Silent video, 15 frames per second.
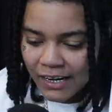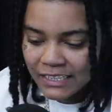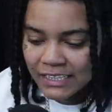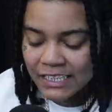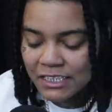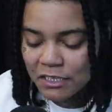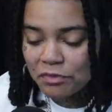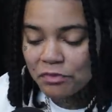
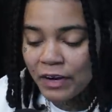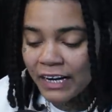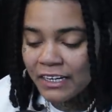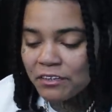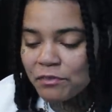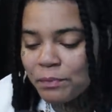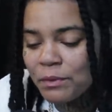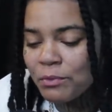Just the fact
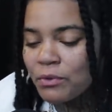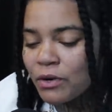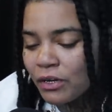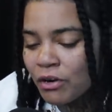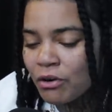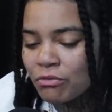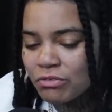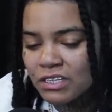of people
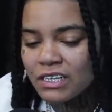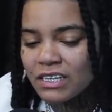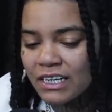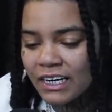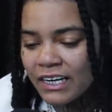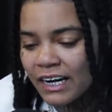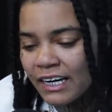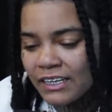alone just
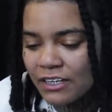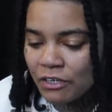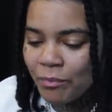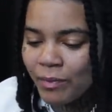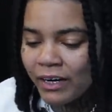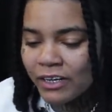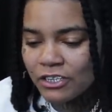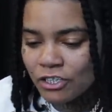saying that Young
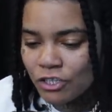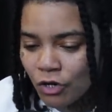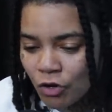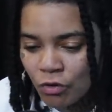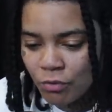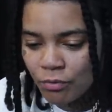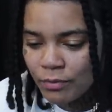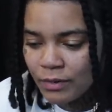M.A is
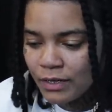dope.